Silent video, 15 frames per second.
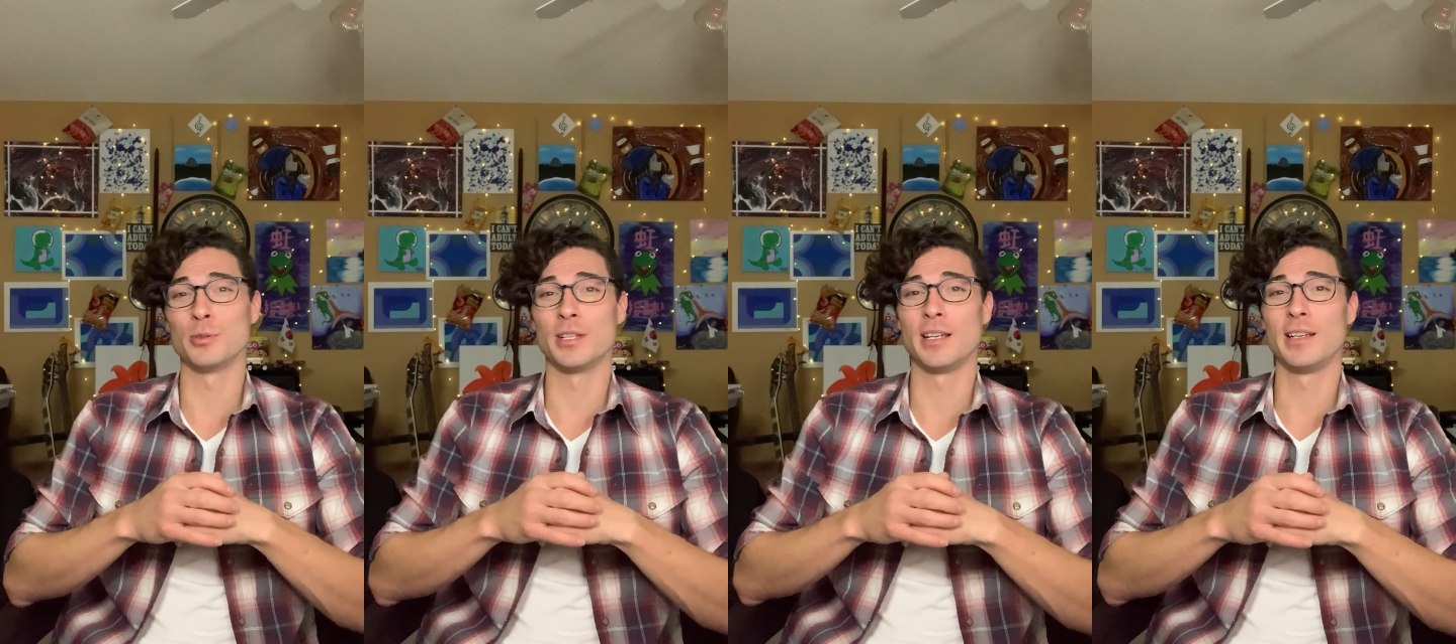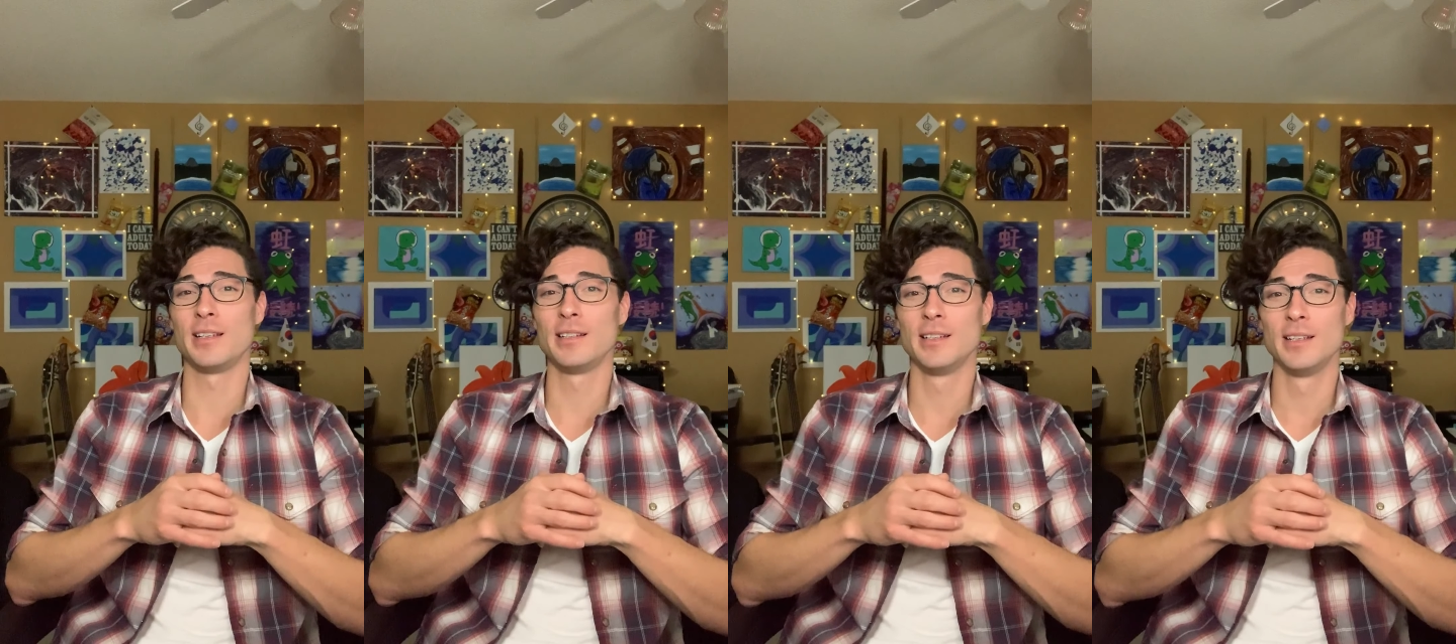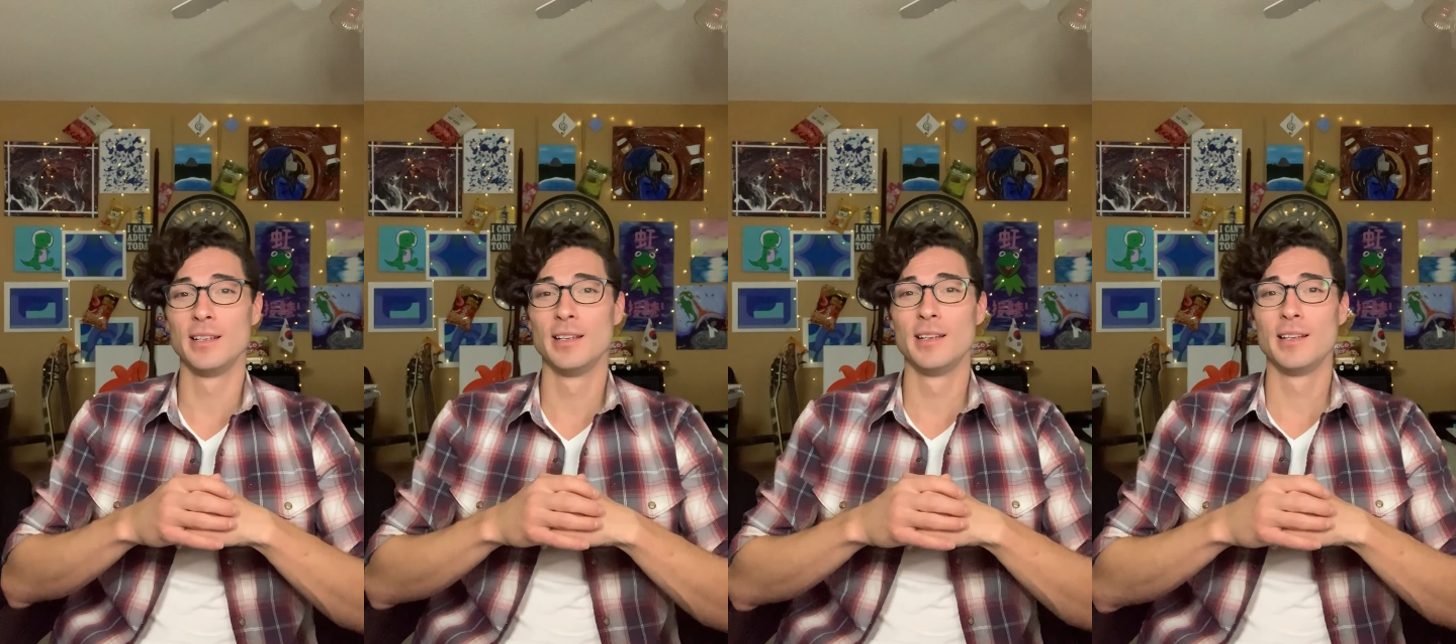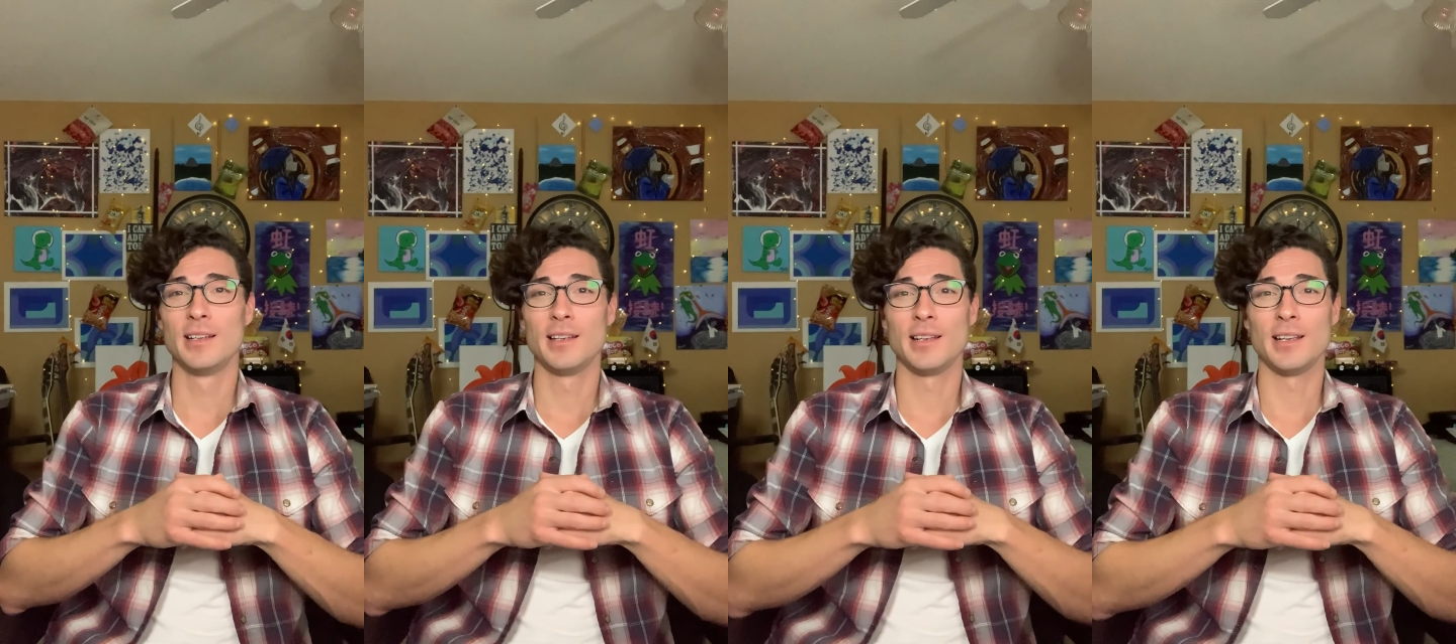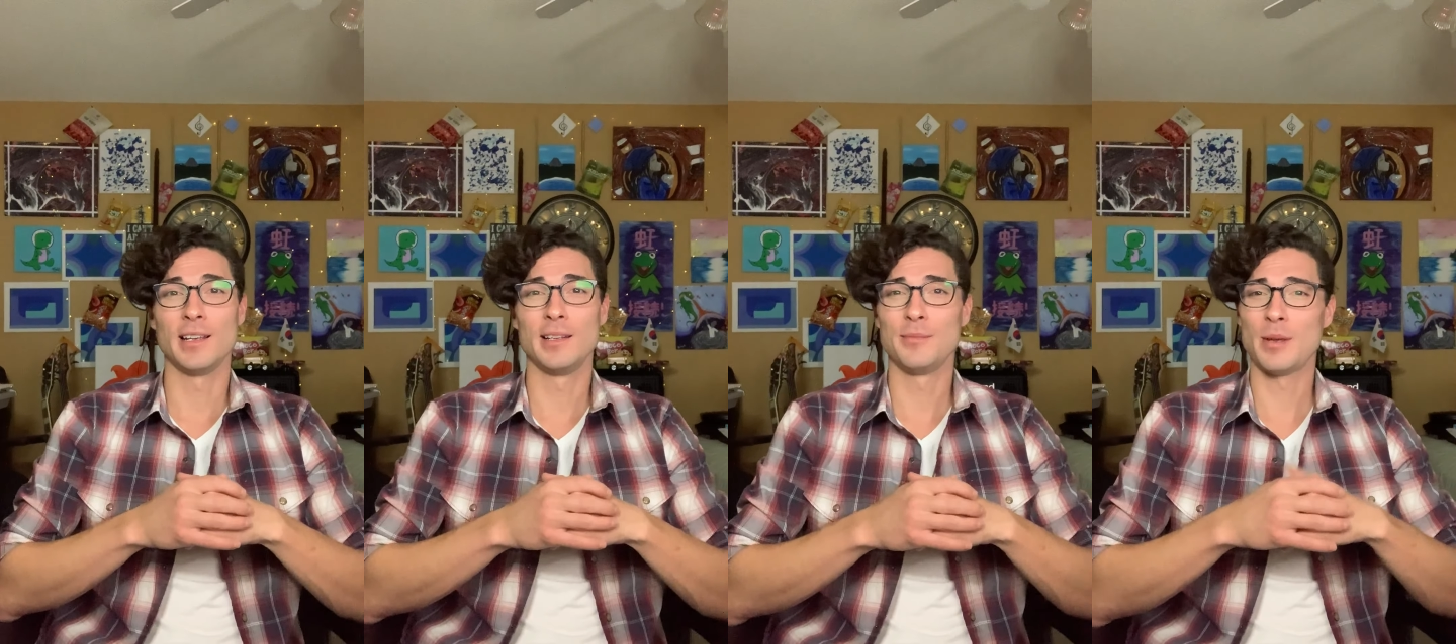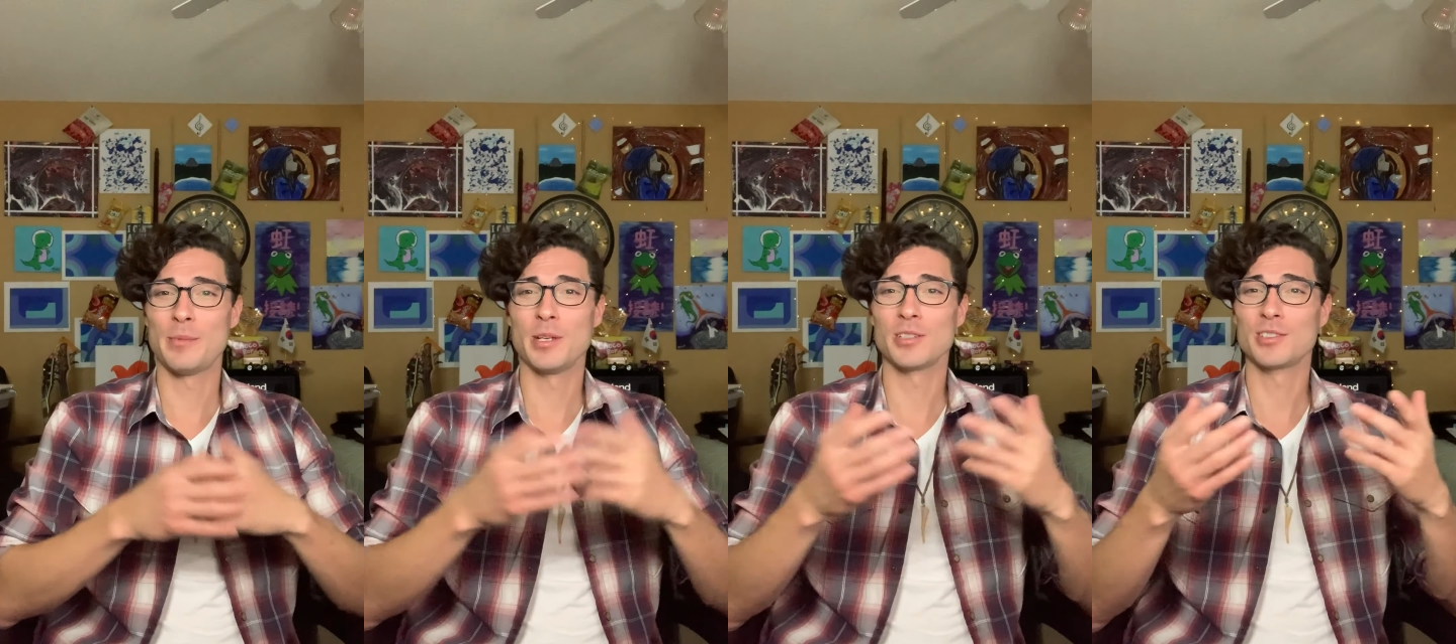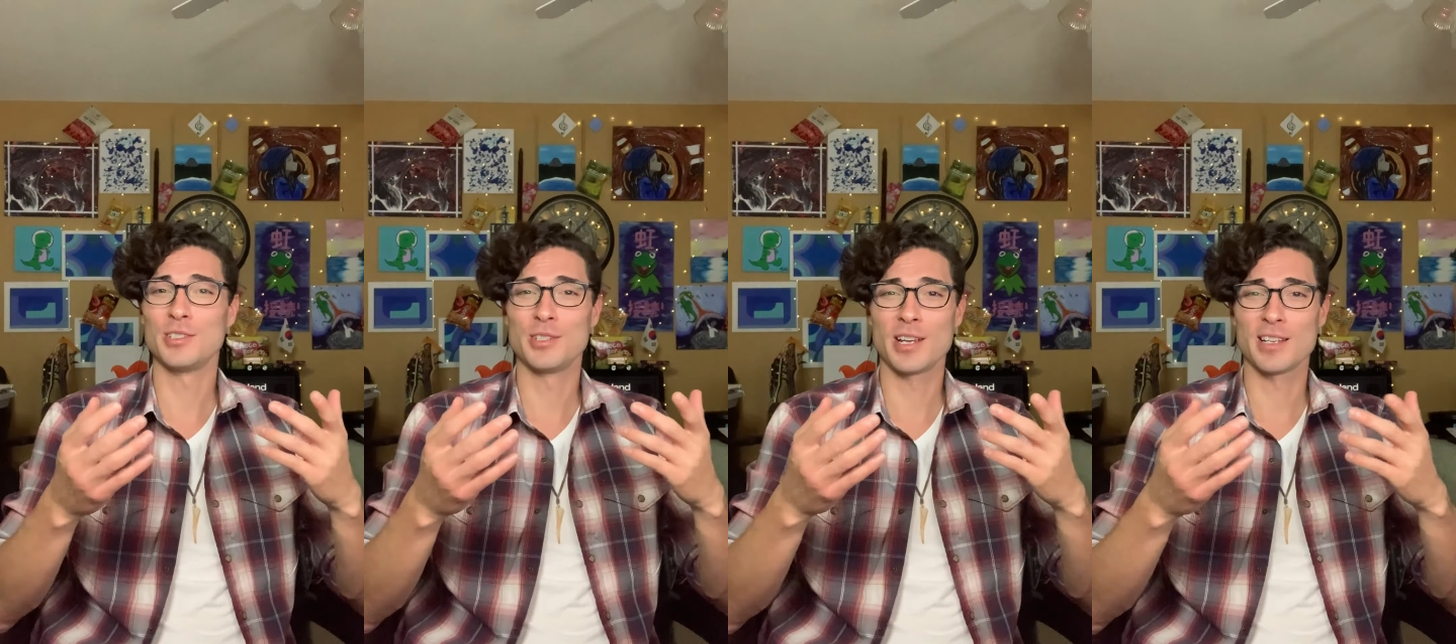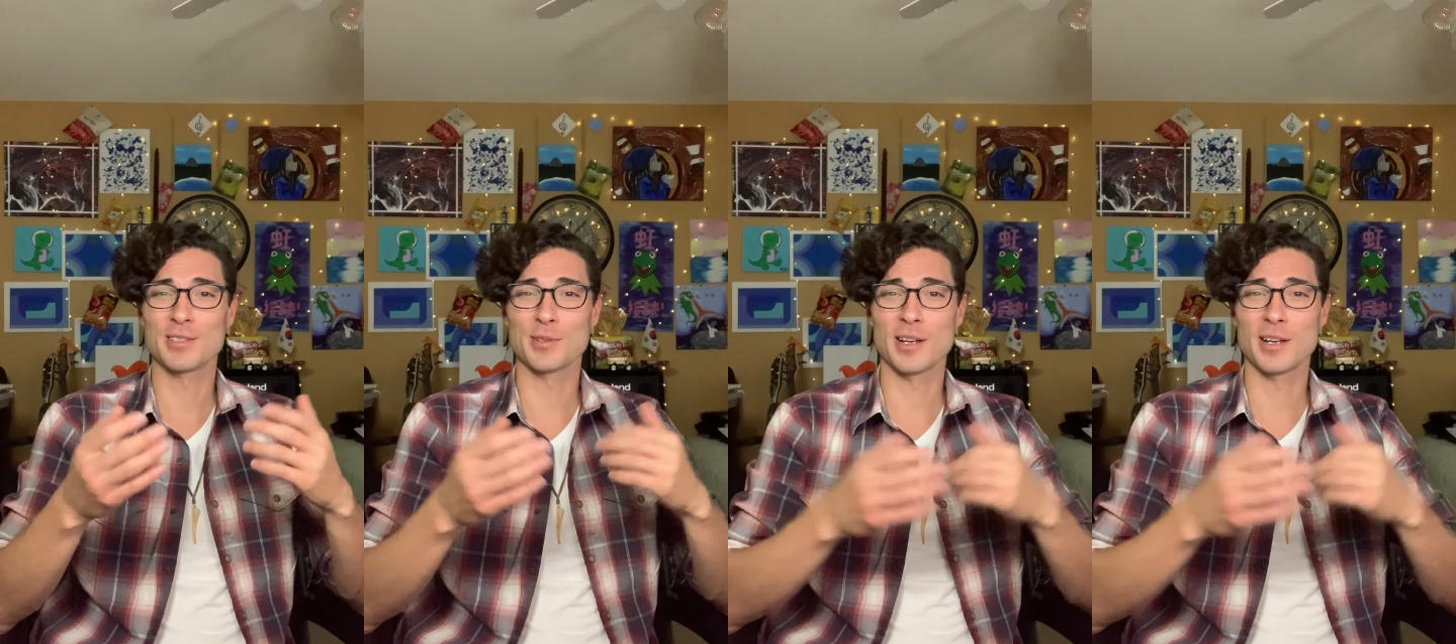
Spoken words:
day, and maybe I'll see you guys